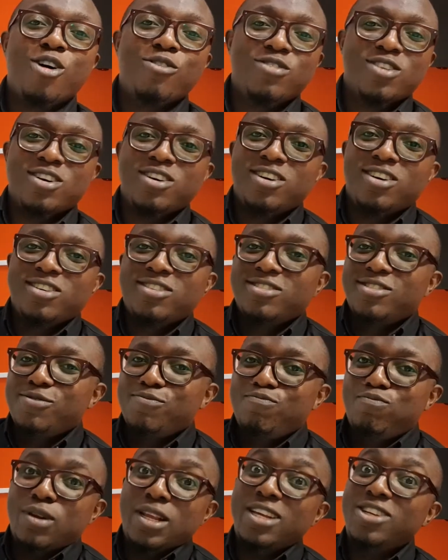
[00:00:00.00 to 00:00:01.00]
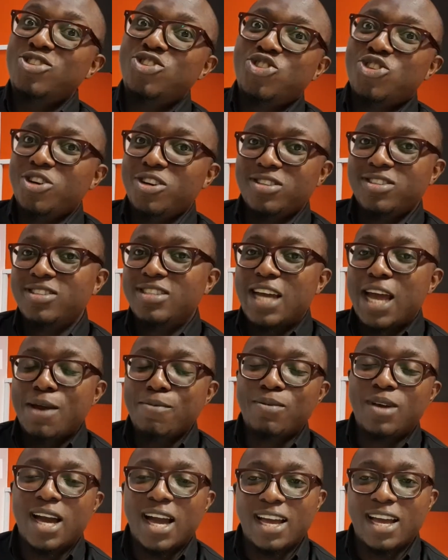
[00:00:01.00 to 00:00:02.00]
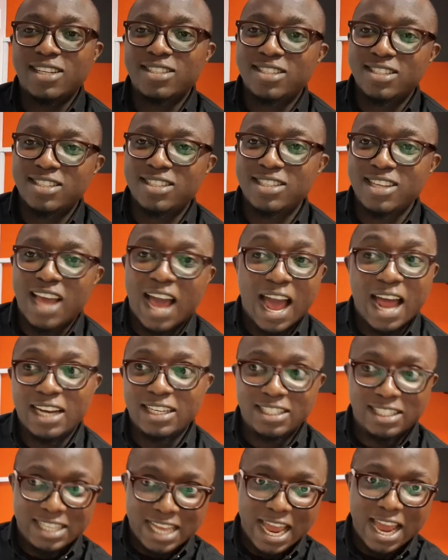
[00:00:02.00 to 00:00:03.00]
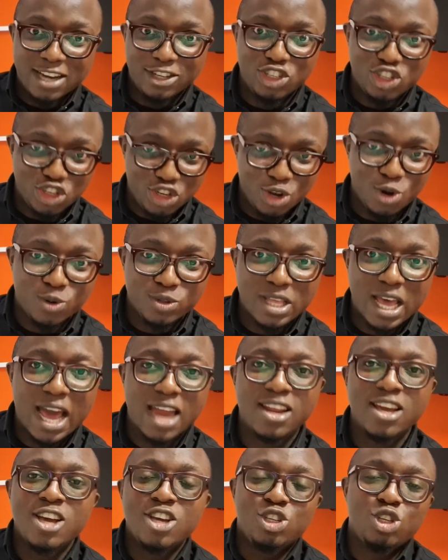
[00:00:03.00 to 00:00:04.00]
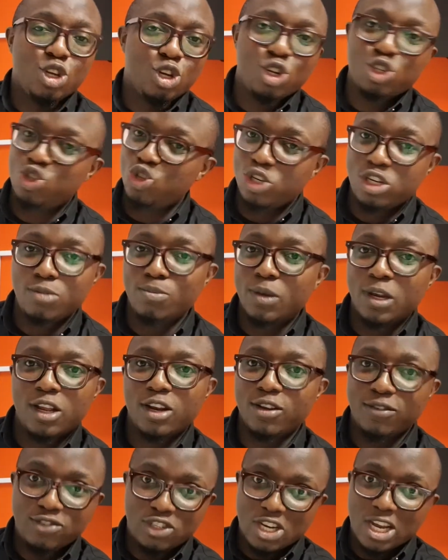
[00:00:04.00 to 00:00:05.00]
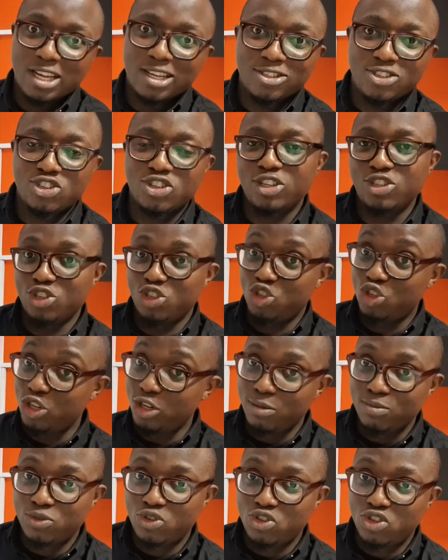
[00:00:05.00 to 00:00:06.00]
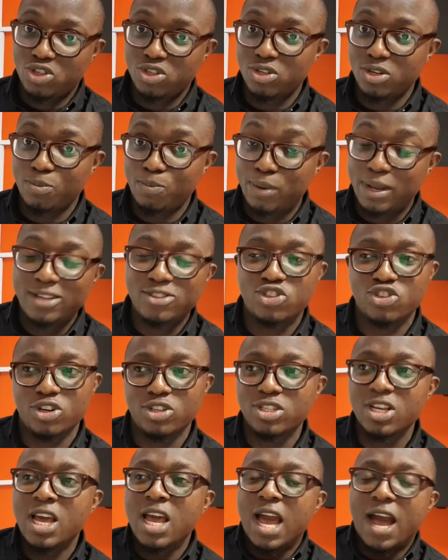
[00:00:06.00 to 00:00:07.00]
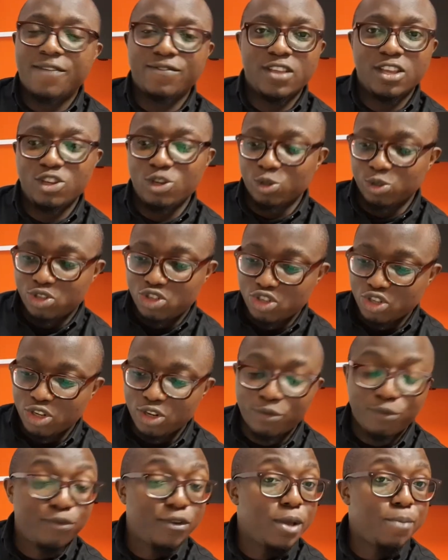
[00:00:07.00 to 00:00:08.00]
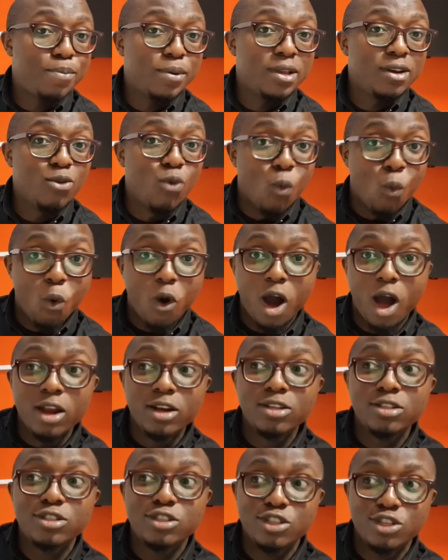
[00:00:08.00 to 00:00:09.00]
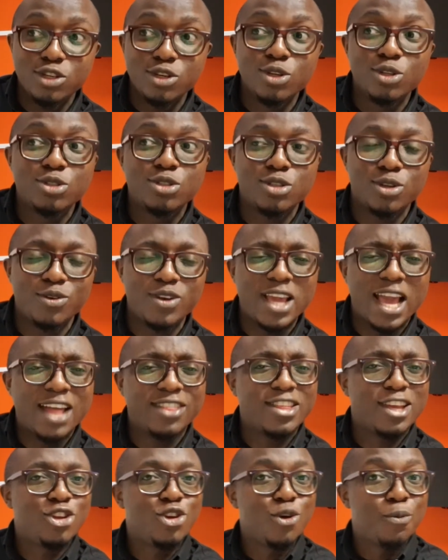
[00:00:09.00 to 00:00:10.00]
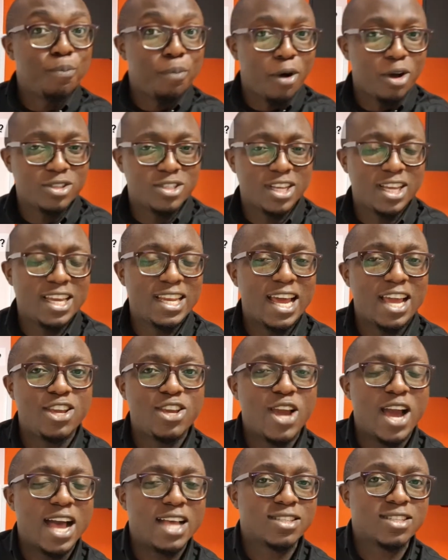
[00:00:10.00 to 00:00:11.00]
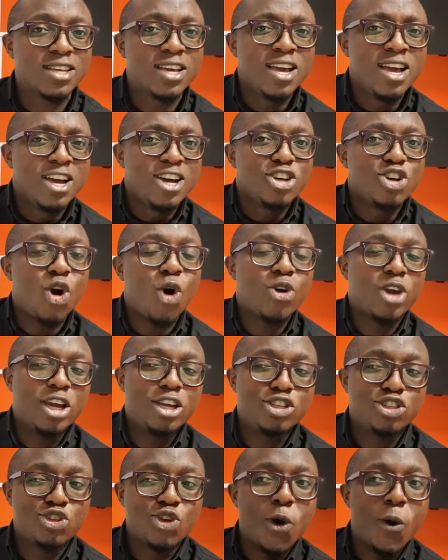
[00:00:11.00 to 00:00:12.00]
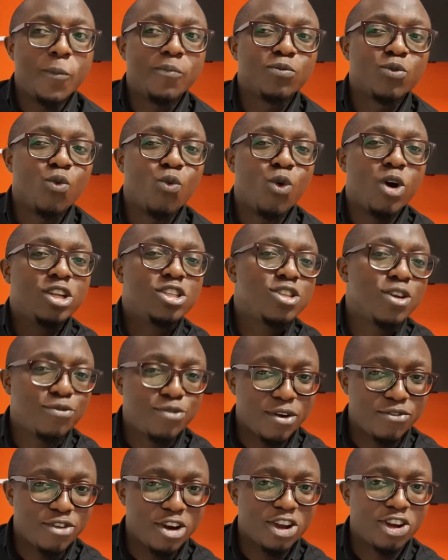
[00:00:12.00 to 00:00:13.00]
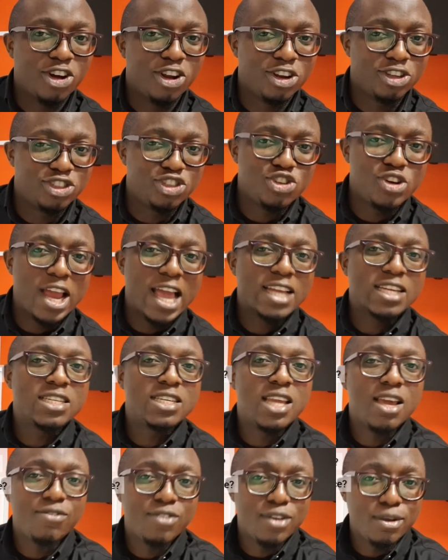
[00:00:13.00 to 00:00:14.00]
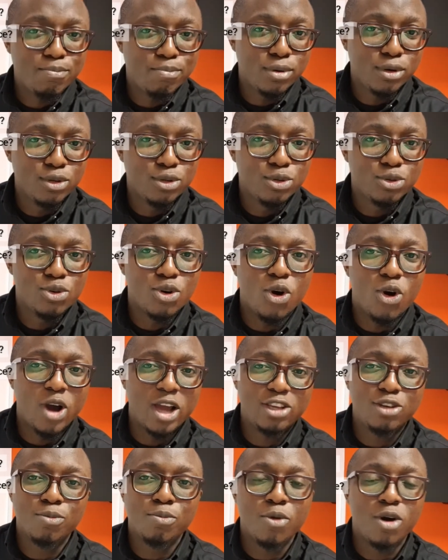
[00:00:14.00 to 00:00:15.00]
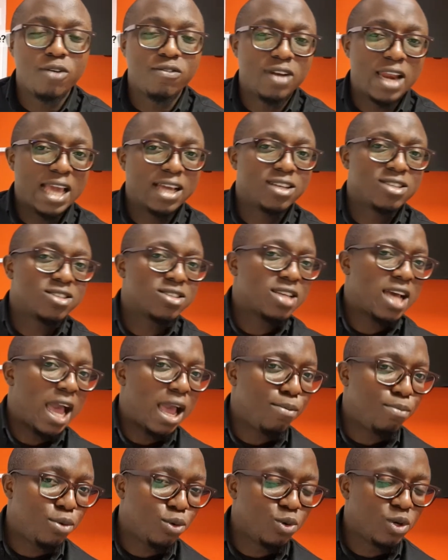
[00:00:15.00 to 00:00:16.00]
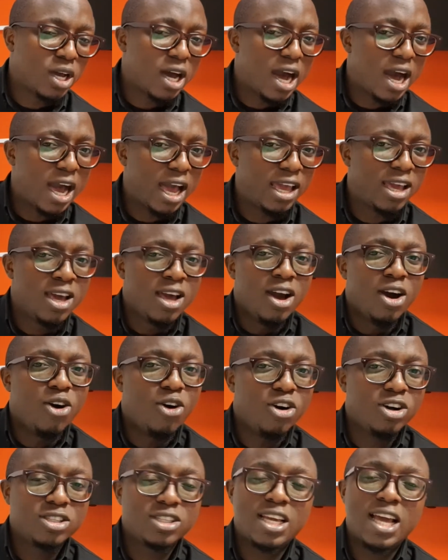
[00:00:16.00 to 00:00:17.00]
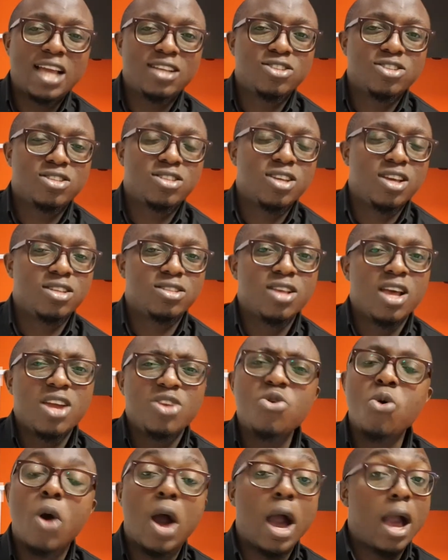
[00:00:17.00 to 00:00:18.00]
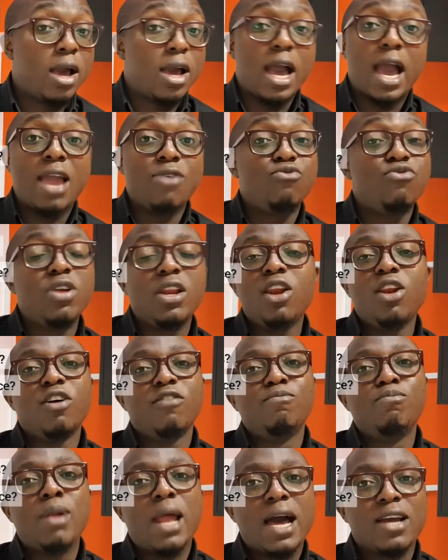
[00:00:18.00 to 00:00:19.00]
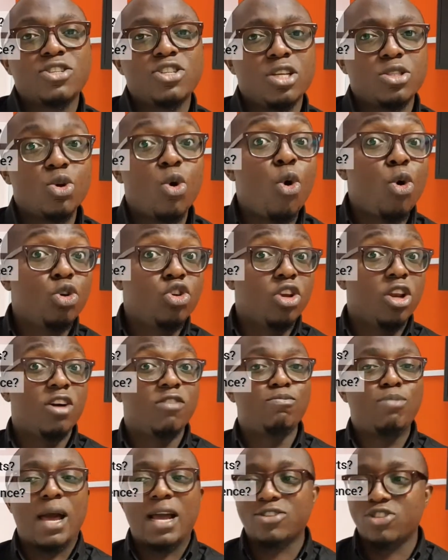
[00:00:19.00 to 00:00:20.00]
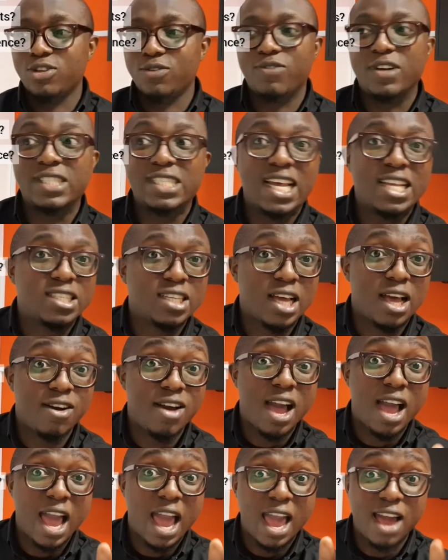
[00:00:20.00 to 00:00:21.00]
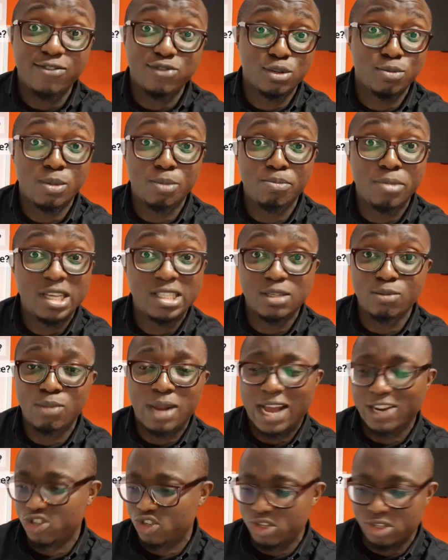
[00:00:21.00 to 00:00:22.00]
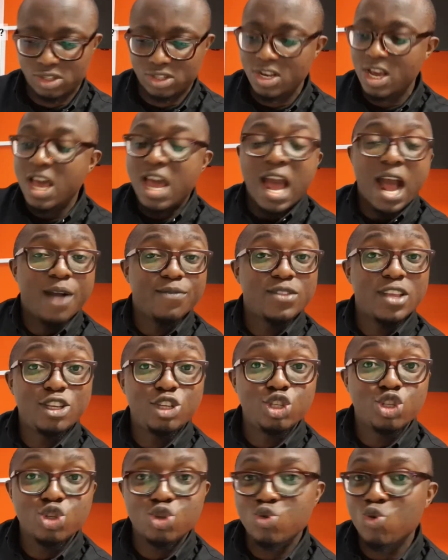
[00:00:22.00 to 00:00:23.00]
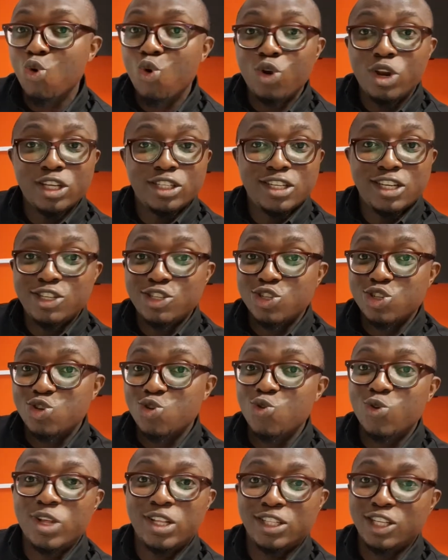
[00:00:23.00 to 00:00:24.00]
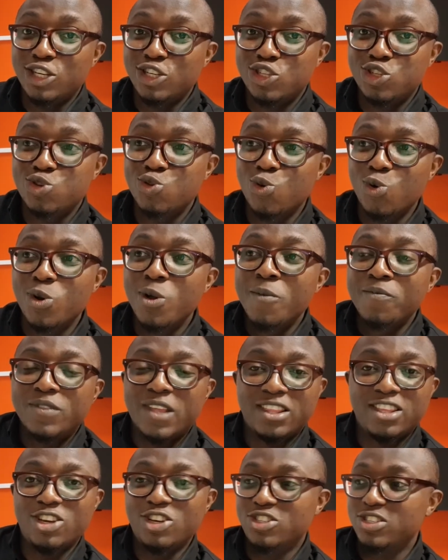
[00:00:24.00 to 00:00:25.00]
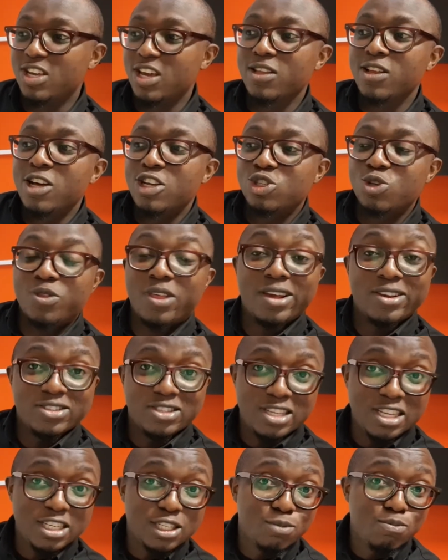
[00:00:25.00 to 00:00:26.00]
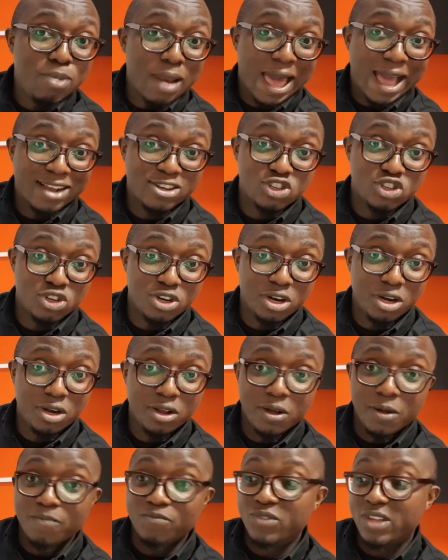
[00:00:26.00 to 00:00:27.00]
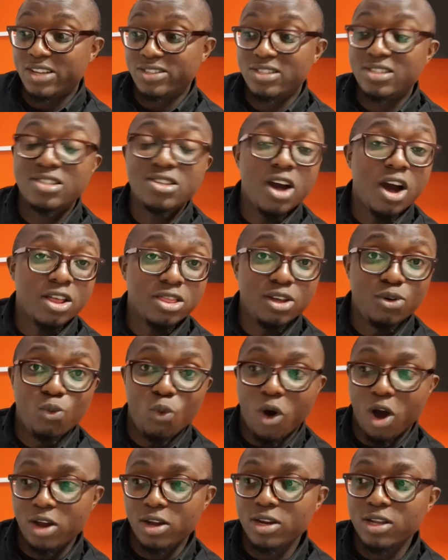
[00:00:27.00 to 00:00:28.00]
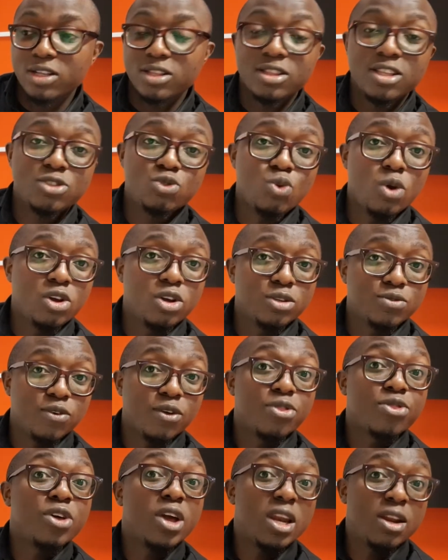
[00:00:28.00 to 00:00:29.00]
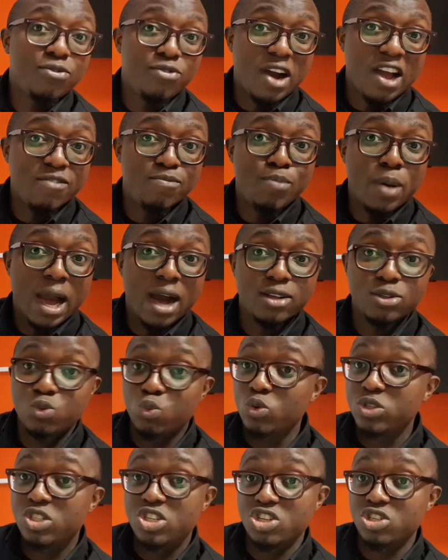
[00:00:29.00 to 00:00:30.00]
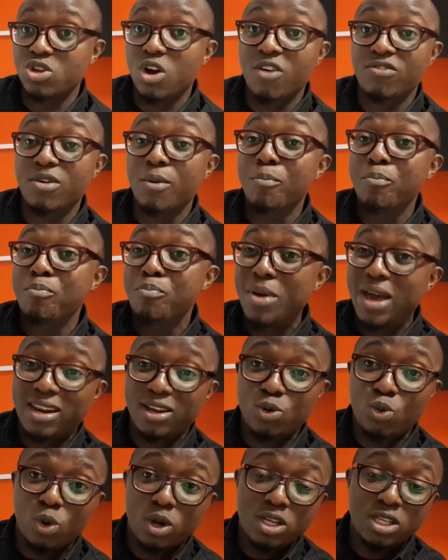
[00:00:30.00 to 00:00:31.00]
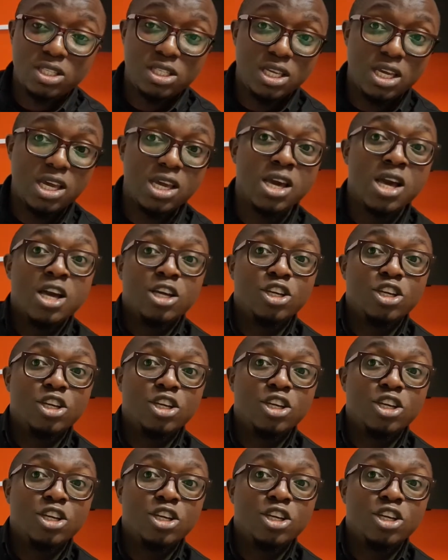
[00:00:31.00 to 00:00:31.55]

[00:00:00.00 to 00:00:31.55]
of a plain shirt type guy. And then you know that you're not showing him a lot of checkered shirts. You're showing him plain shirts. And then you're flipping 1, 2, 3. And then you pause again and you ask, okay, so what is your favorite color? Do you like navy blue, or are you more of like a sky blue guy? Or the guy just says, no, I really love black shirts. Oh, you love black shirts. Fantastic. I have some amazing black shirts. And then you scroll and then you scroll and then you scroll. And then you say, so there's this black shirt. There's this other one. This one goes for £35, which is of a better quality.